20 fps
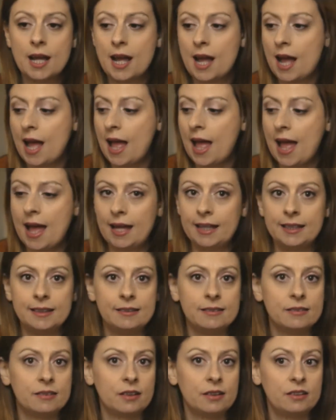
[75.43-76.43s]

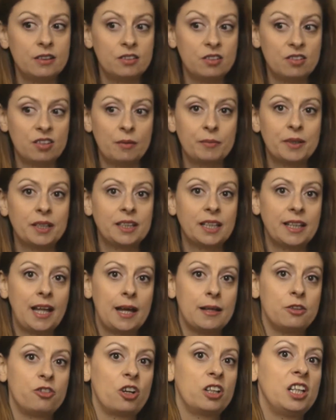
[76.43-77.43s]
and this is something that
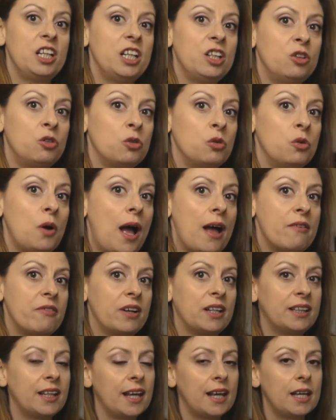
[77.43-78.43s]
I generally do
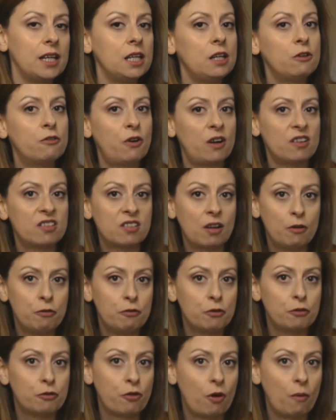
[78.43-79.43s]
every day if I
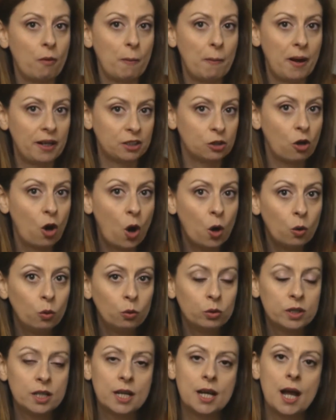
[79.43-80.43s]
suffer from a bad
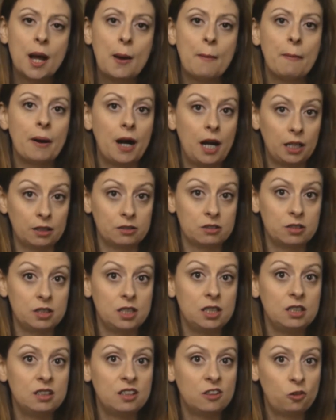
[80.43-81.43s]
cold, but
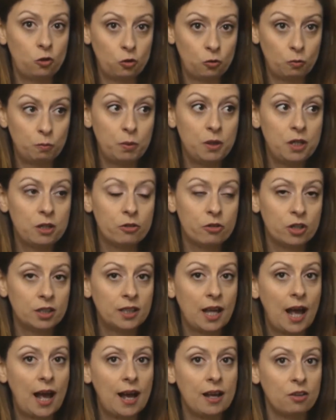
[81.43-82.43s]
in this
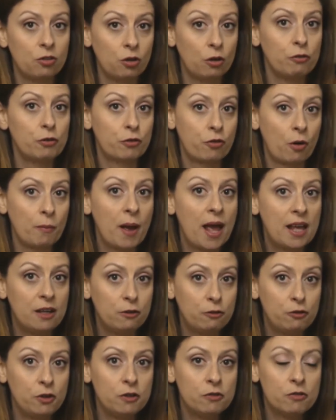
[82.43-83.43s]
period I suffer from hay
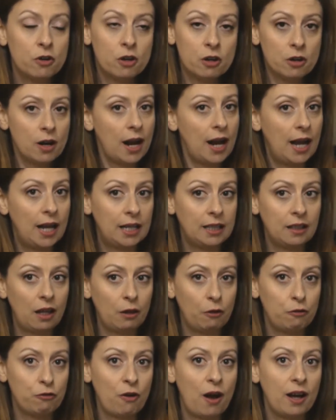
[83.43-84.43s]
fever and
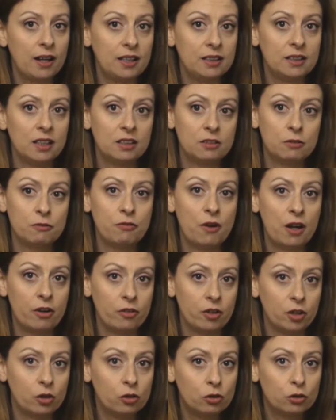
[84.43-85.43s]
I find it
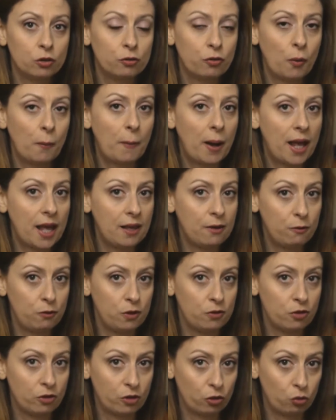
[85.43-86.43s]
very good for my hay
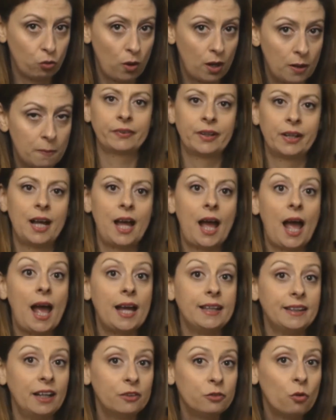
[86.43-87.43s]
fever as well.
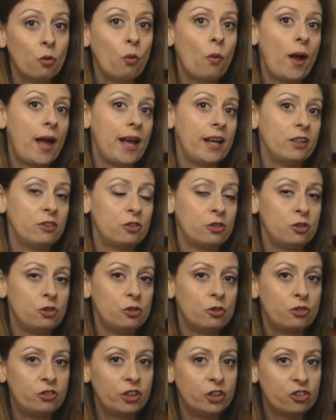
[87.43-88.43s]
Another way to
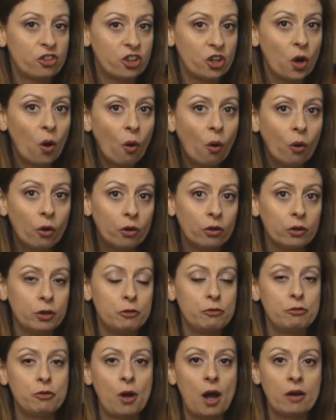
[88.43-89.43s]
use tea tree oil
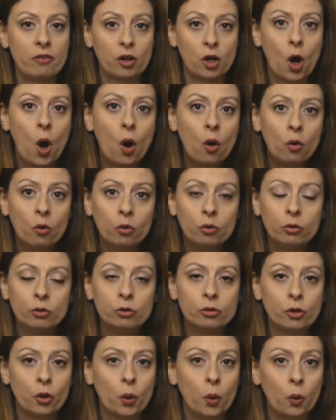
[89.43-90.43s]
if you have a
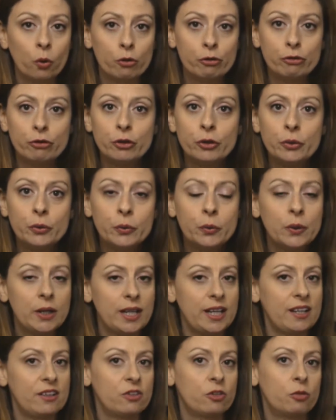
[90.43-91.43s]
cold or flu
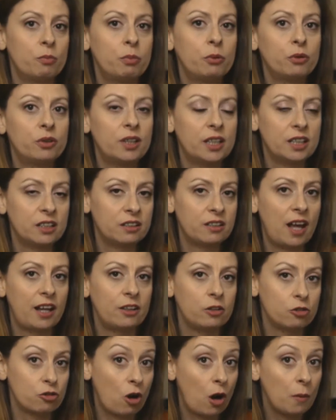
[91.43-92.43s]
is putting
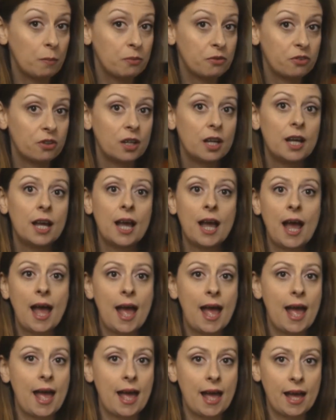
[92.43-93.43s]
10 drops
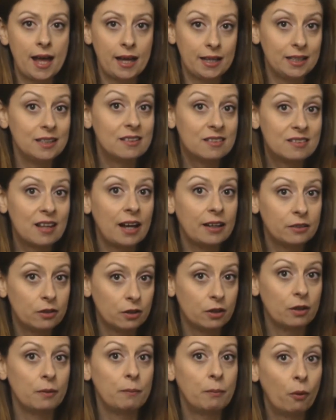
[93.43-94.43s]

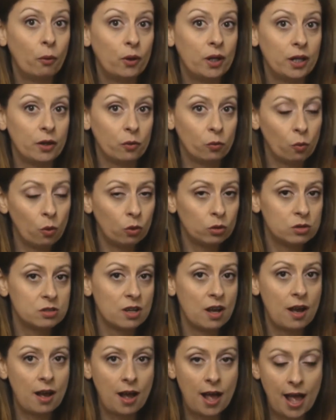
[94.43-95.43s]
inside boiling
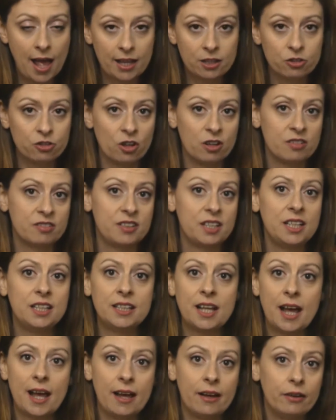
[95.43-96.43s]
water and just
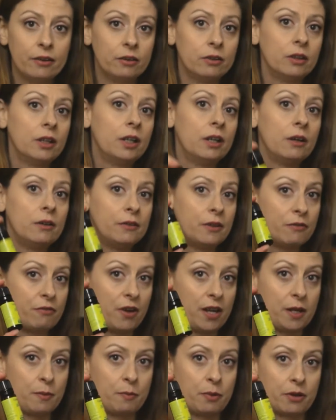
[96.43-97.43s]
inhale the
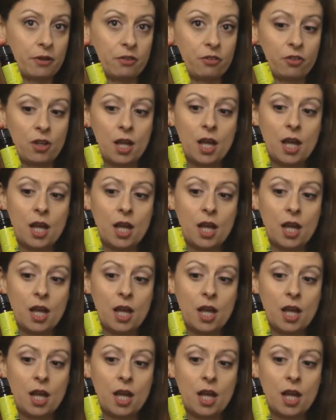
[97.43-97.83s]
vapors.